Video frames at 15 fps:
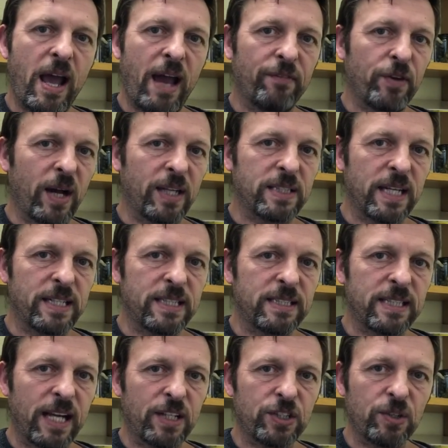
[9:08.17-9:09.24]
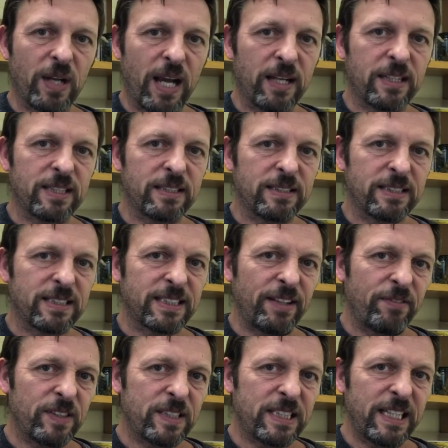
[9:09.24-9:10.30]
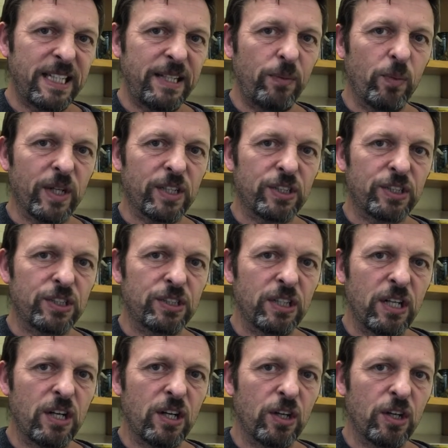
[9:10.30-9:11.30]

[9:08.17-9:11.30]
have you had any sexual activity which